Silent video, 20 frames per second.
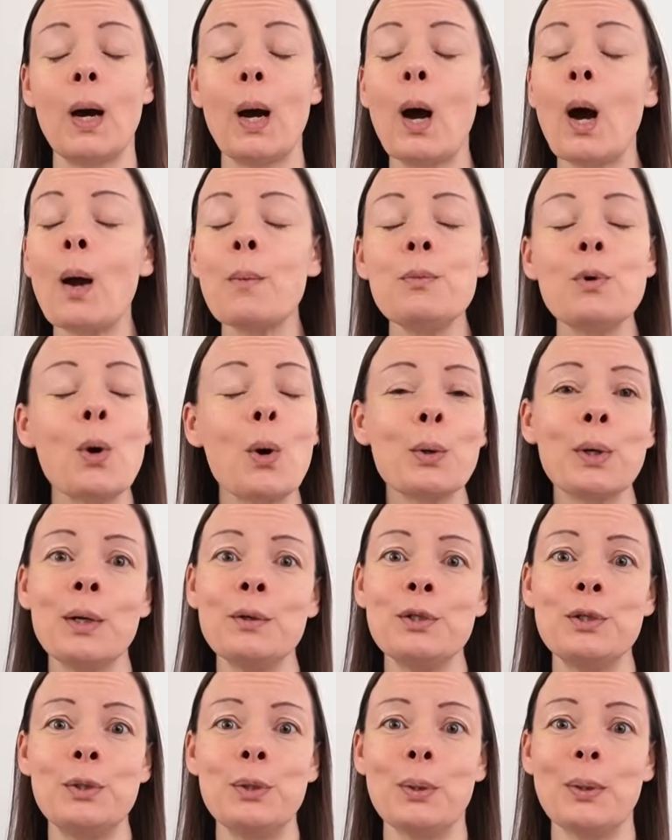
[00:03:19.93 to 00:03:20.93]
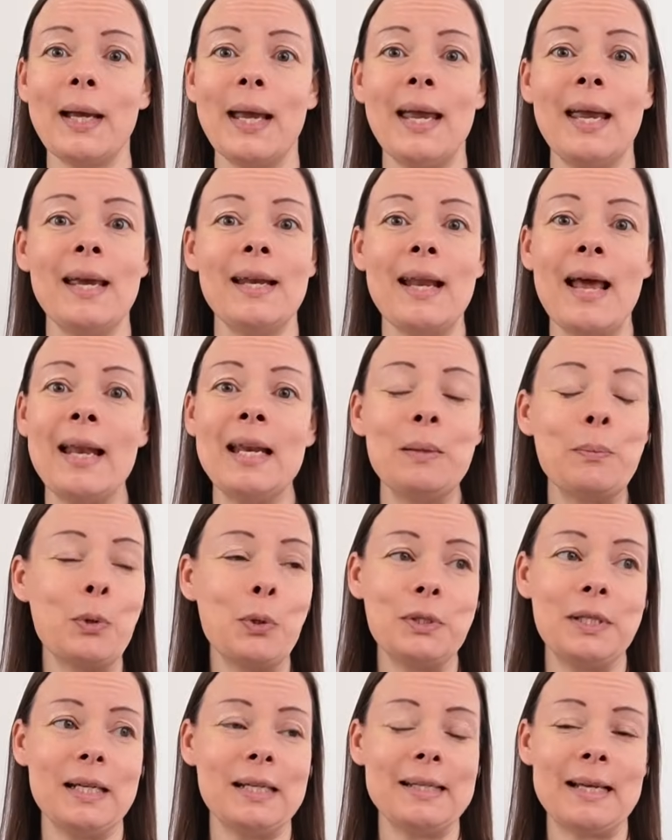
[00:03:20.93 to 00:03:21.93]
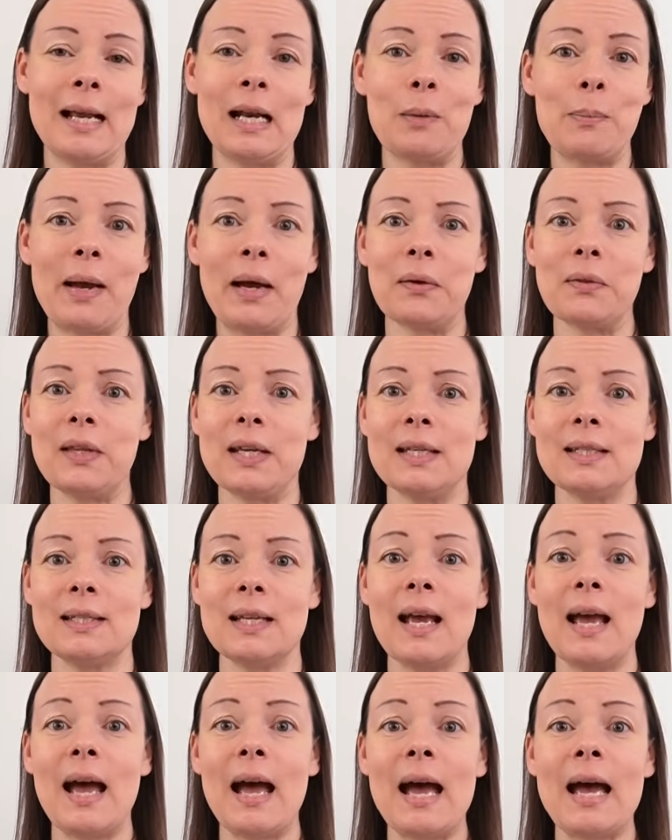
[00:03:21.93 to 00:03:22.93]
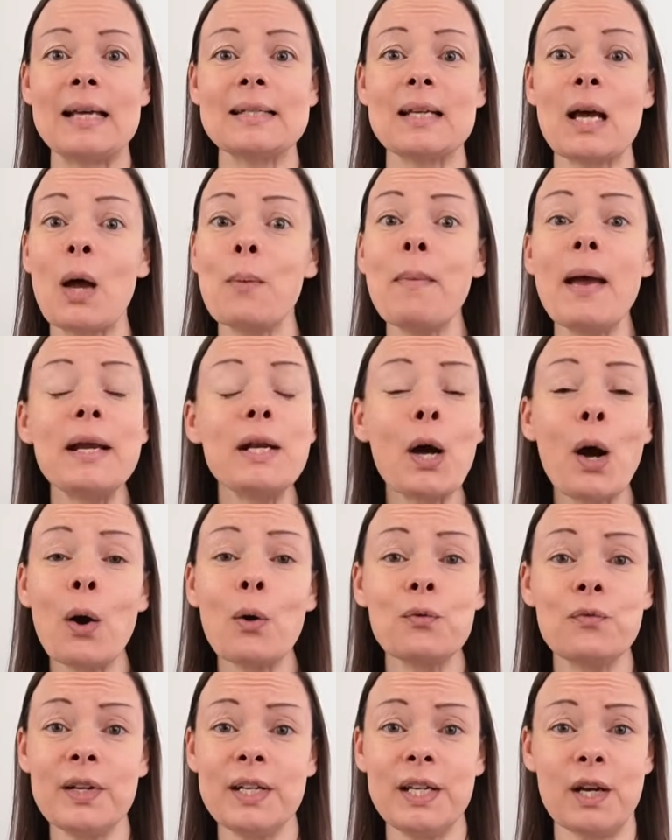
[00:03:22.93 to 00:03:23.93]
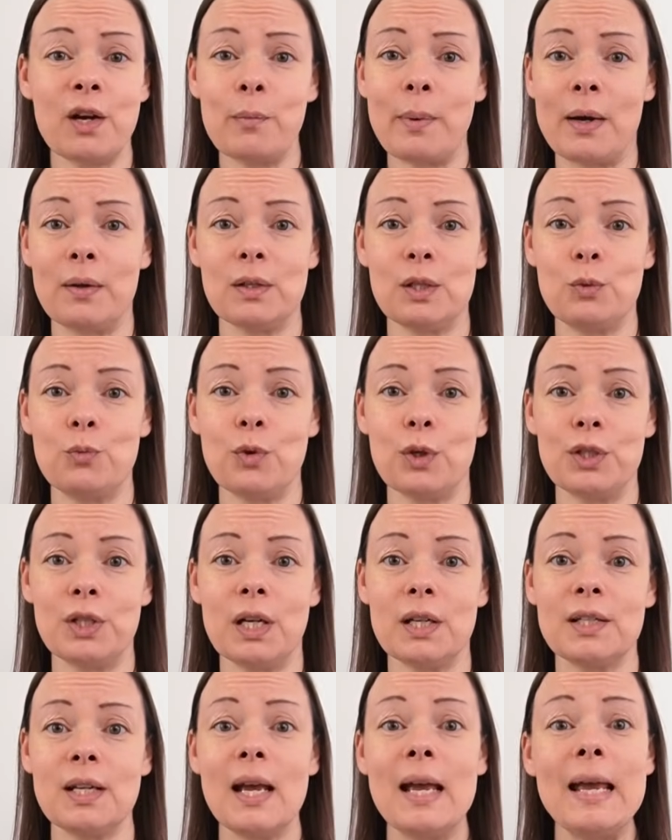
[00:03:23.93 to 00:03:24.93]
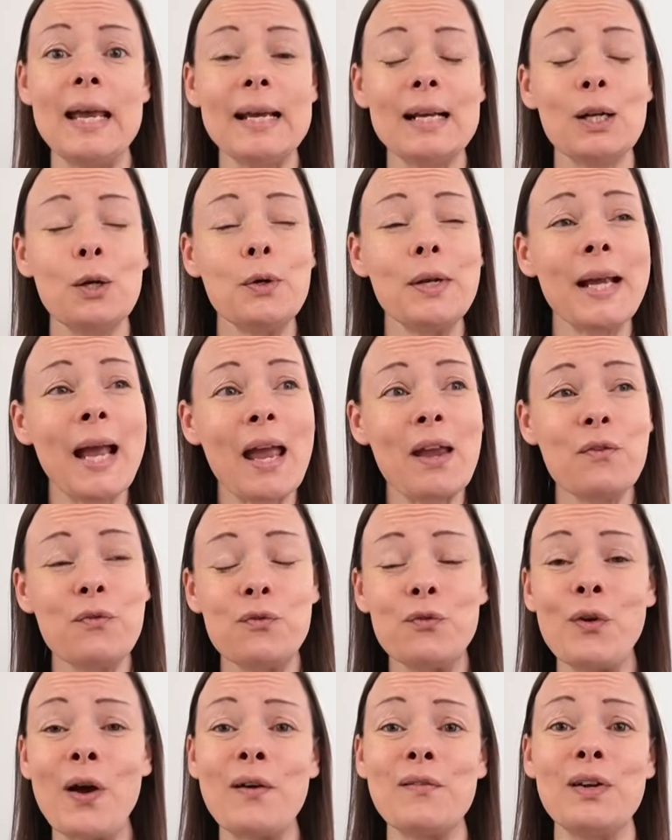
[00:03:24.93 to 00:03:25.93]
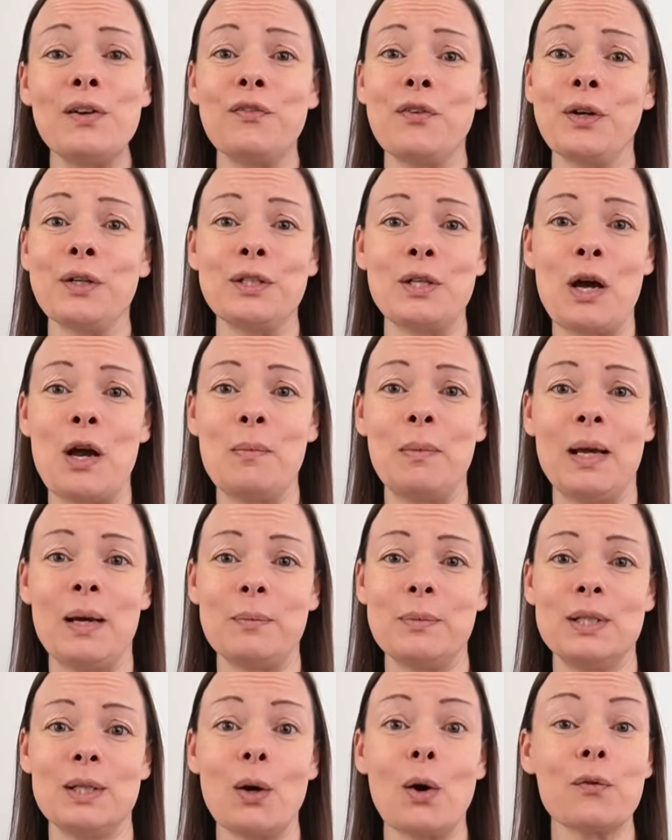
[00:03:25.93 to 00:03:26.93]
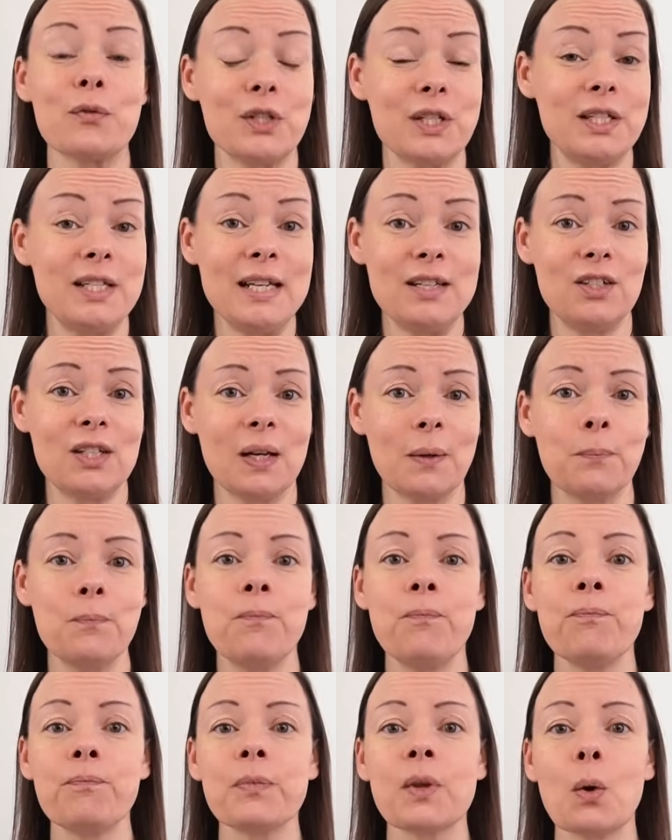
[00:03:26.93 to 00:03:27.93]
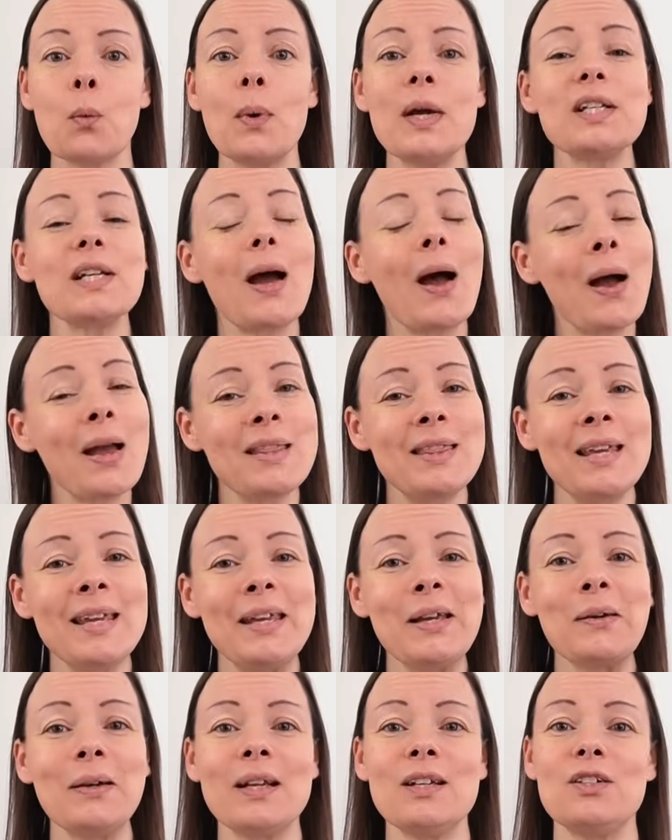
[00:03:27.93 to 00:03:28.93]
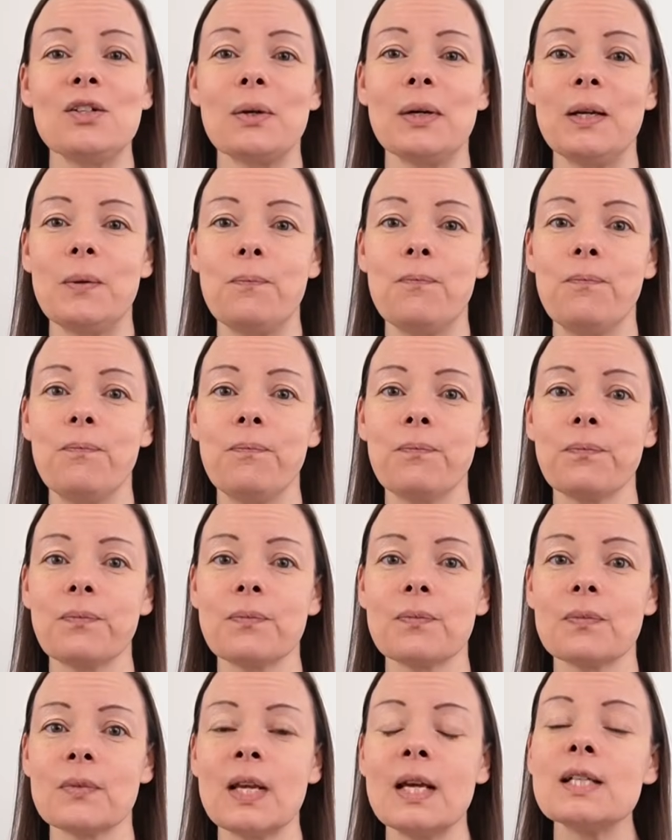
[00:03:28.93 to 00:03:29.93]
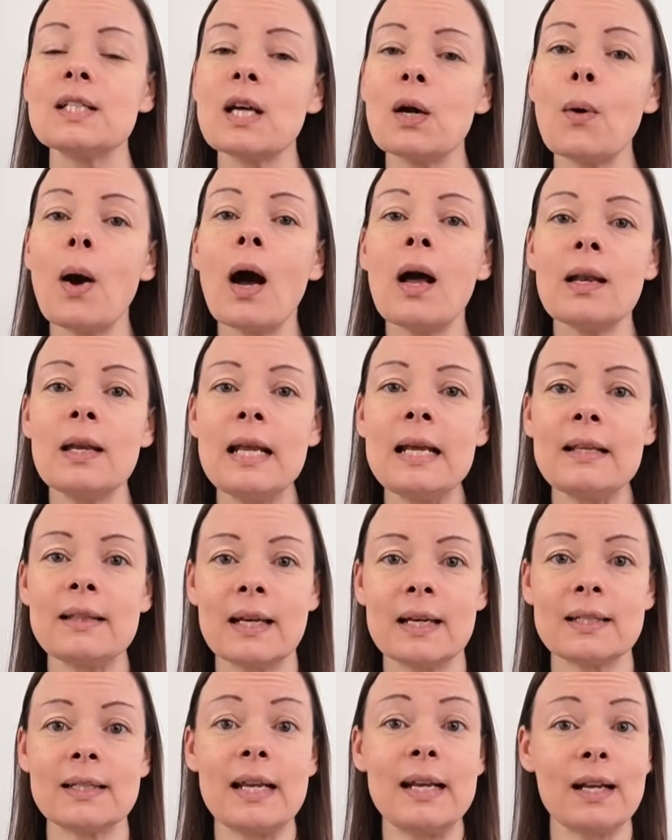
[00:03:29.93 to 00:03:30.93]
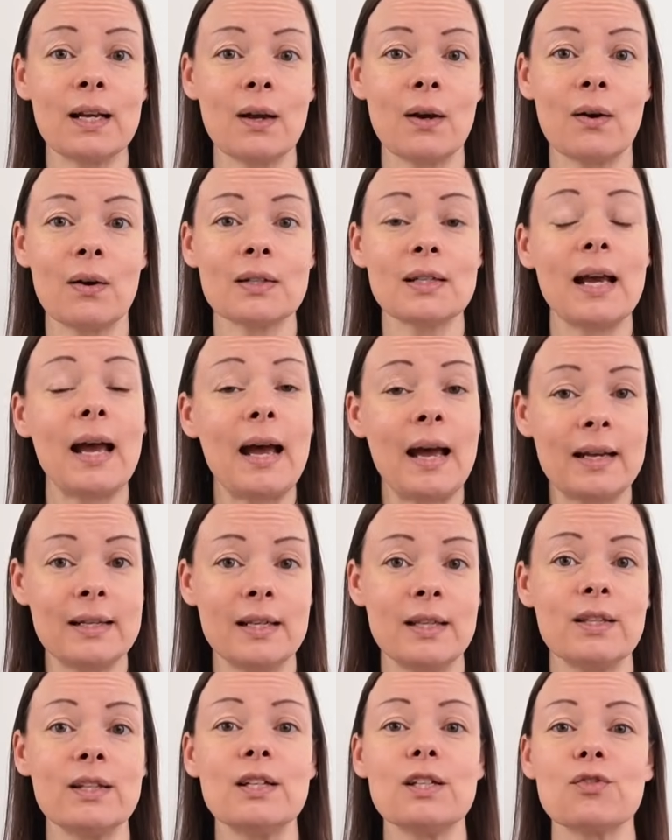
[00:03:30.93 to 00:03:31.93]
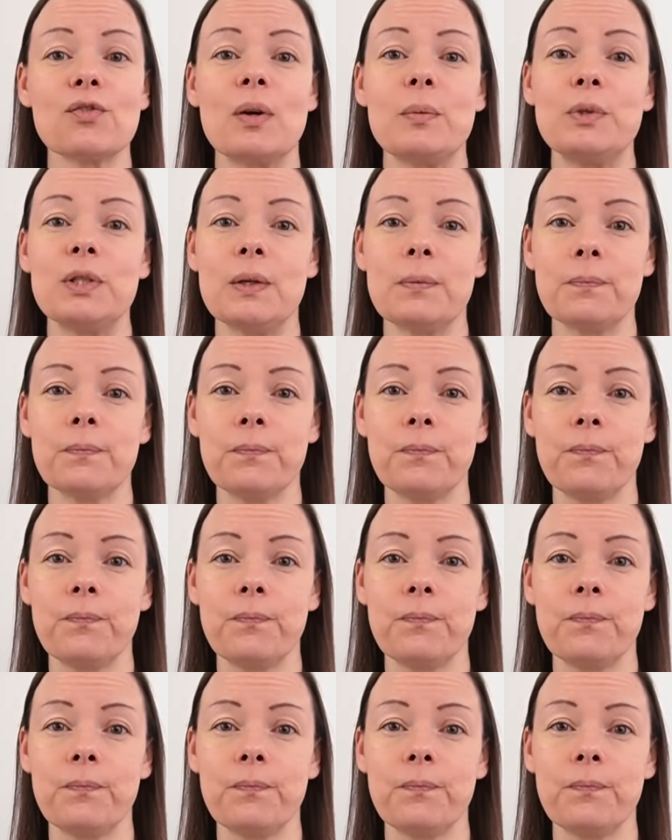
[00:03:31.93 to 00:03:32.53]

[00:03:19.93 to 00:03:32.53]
I'm not going to talk in any more detail about this, as I made a whole video about this project, including a very fun time-lapse of the stitching, which I think you'll enjoy. So I'll link that in a card and in the description.